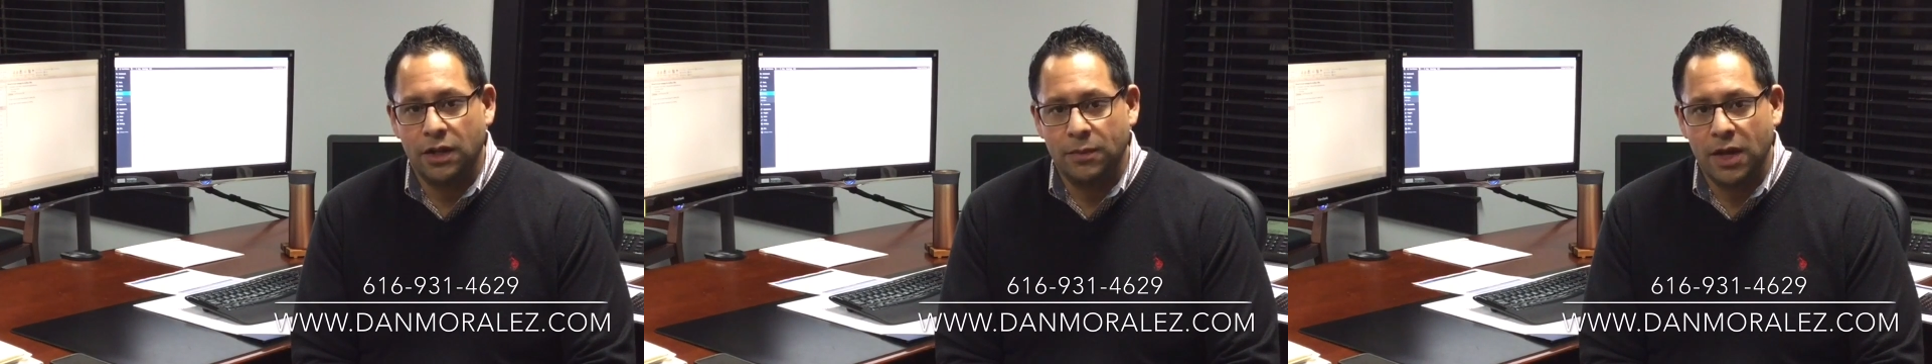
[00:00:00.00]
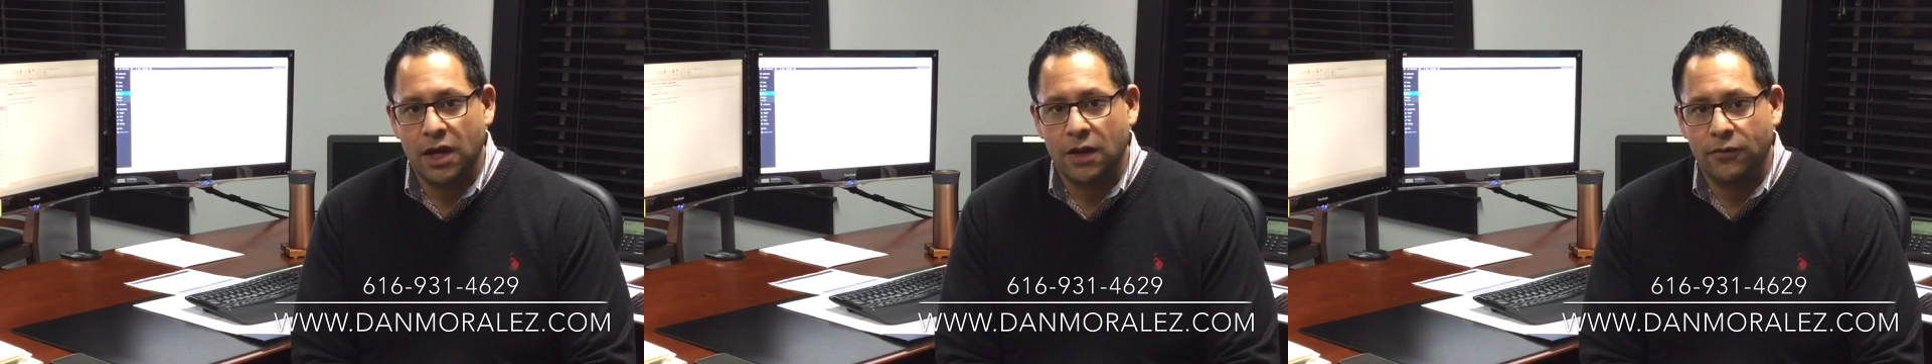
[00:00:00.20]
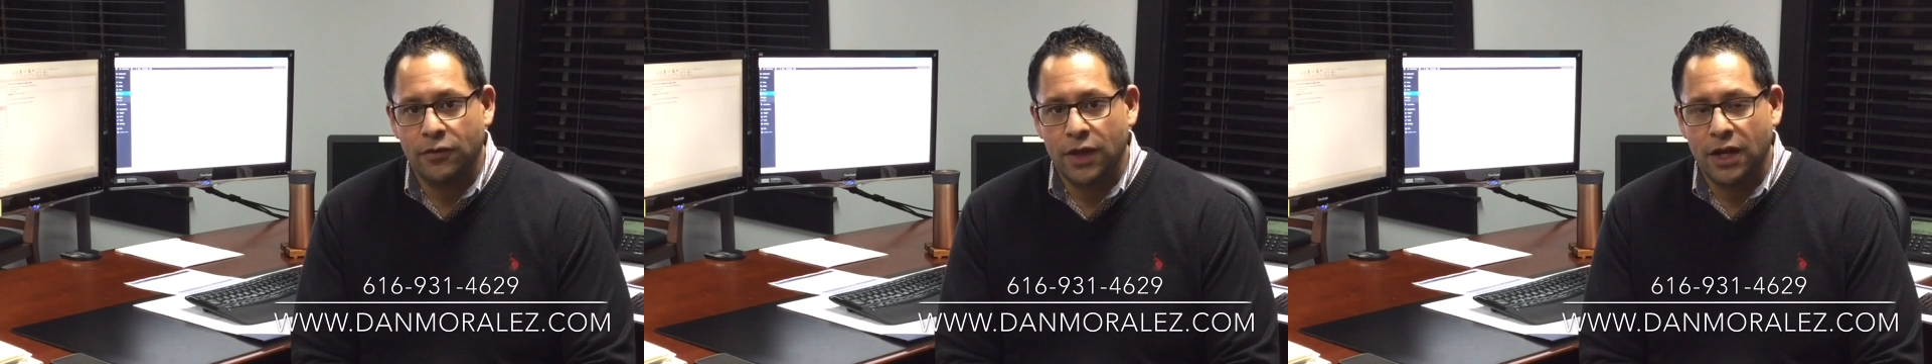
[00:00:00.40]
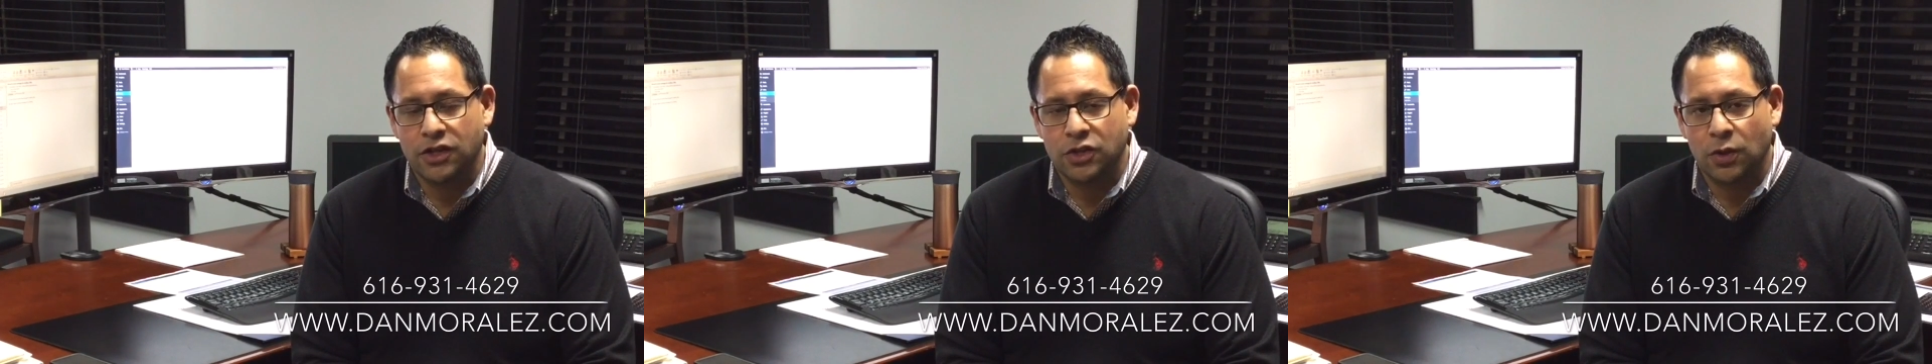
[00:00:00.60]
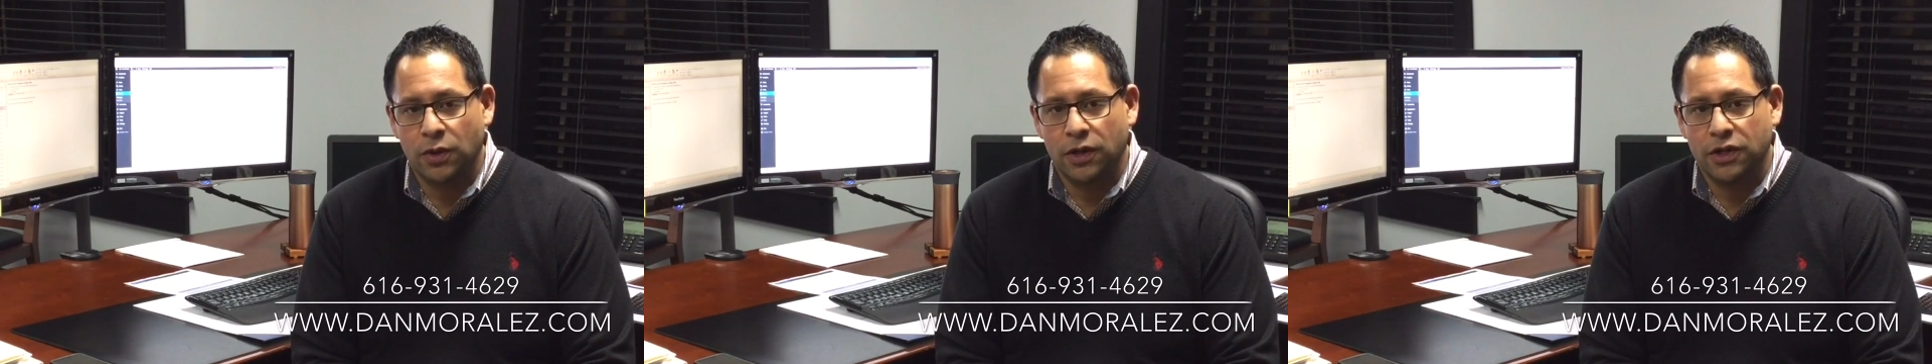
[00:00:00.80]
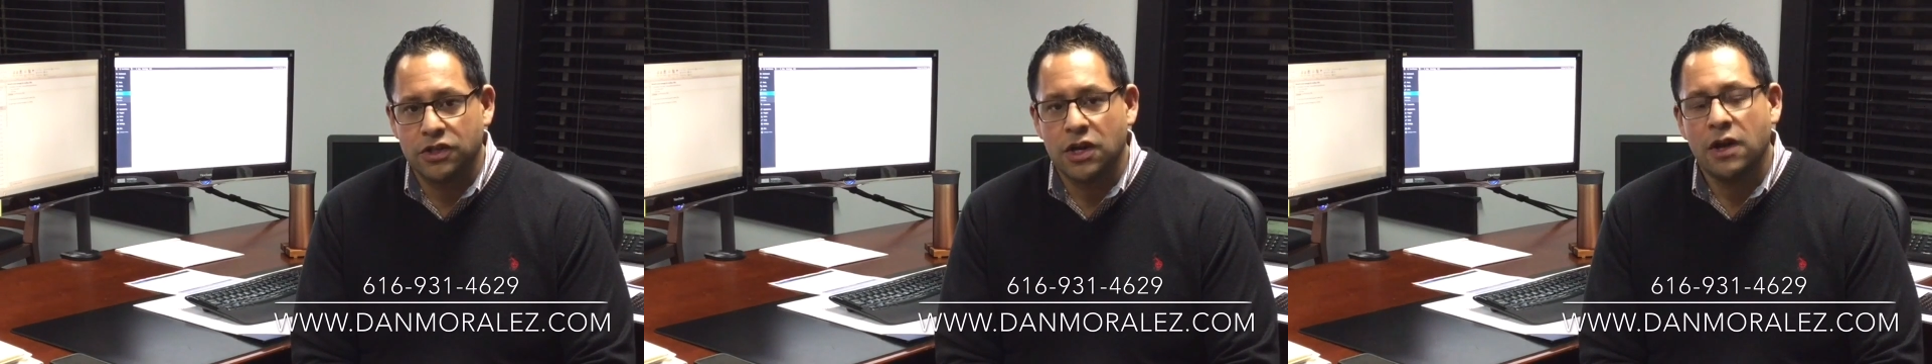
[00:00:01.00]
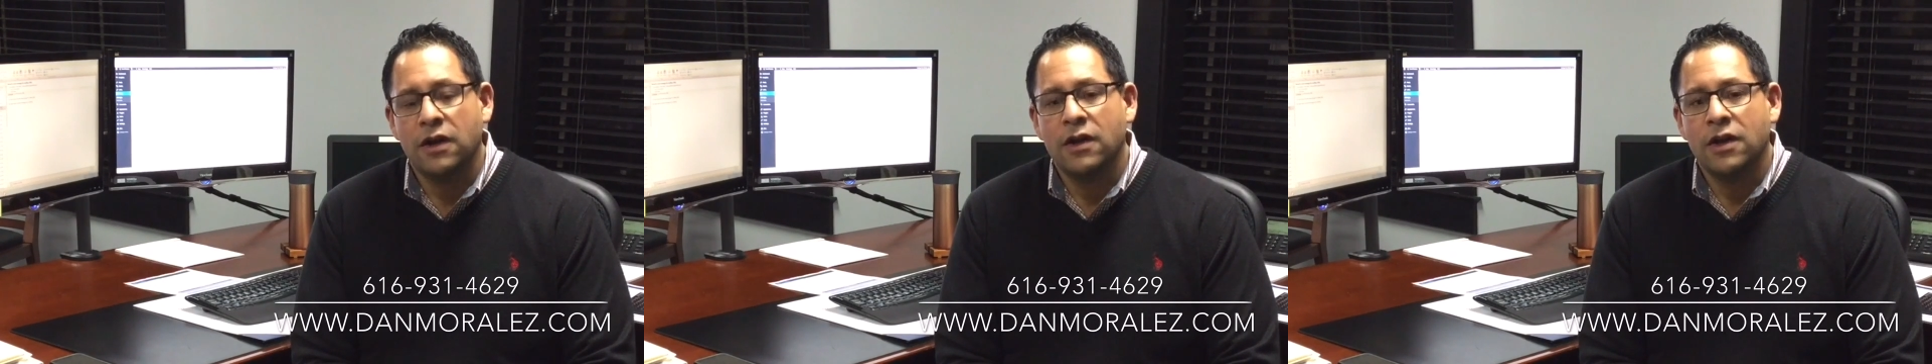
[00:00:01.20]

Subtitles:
to make up for that shortage.